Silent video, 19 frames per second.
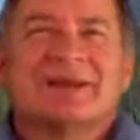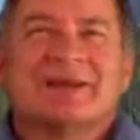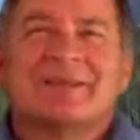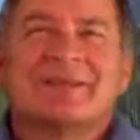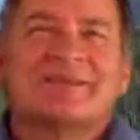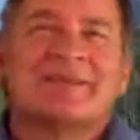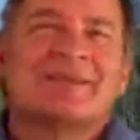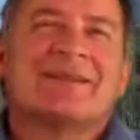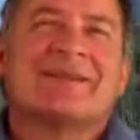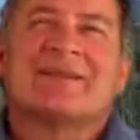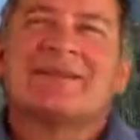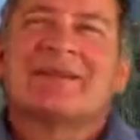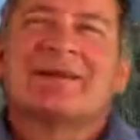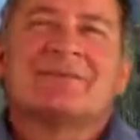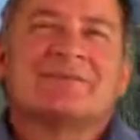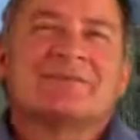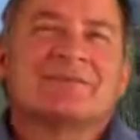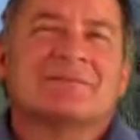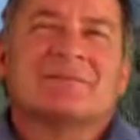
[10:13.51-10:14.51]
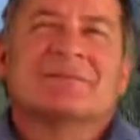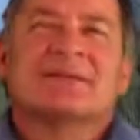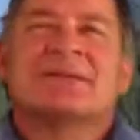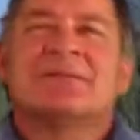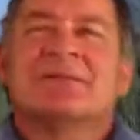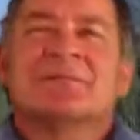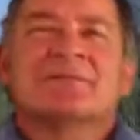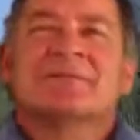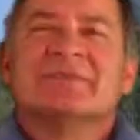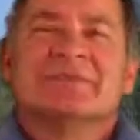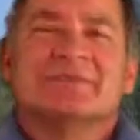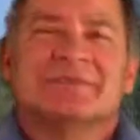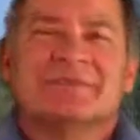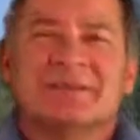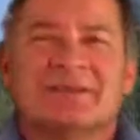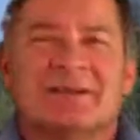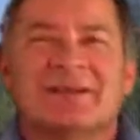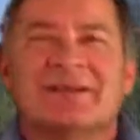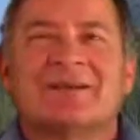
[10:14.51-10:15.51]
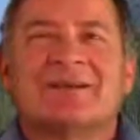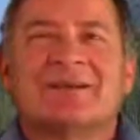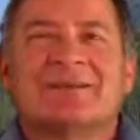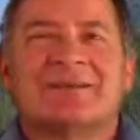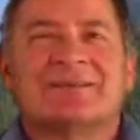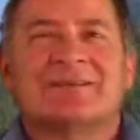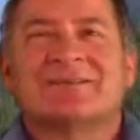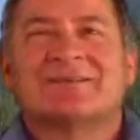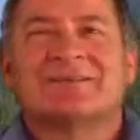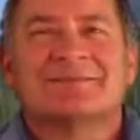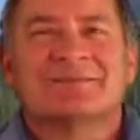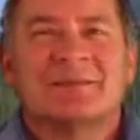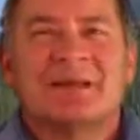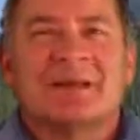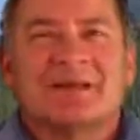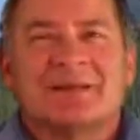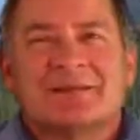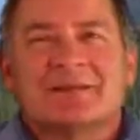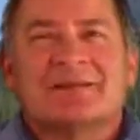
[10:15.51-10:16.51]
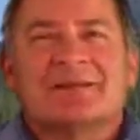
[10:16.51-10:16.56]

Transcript: I can edit out ums and ahs and